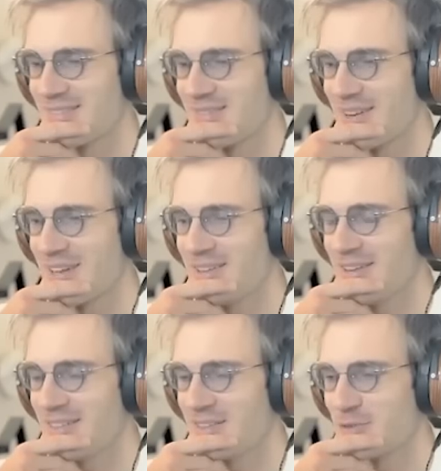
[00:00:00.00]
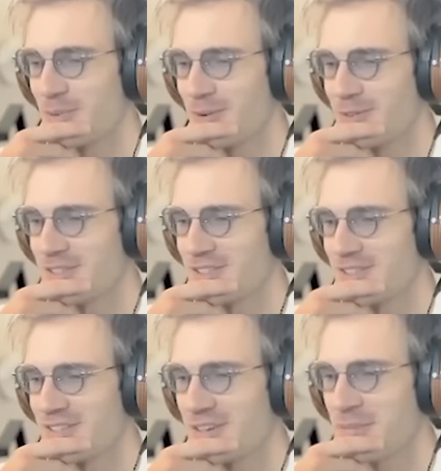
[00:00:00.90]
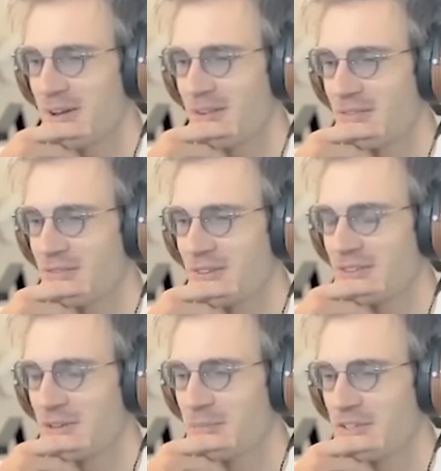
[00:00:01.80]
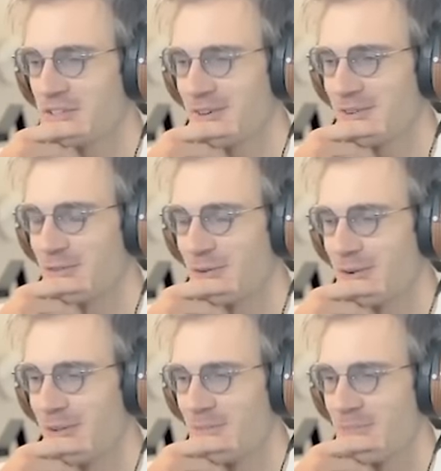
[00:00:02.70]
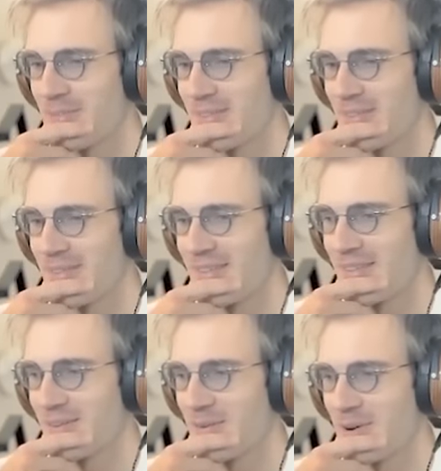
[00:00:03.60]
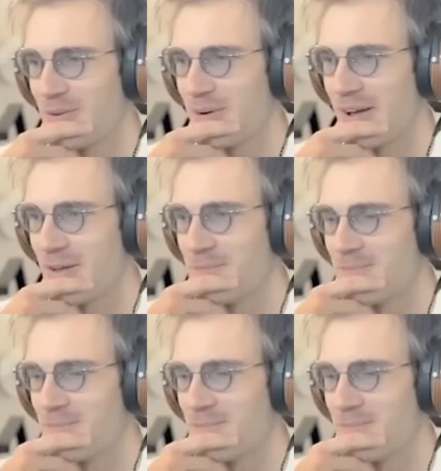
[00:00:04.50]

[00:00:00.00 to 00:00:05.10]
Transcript: When I look at this rose, somehow I feel deeply sorrowful. I wonder why.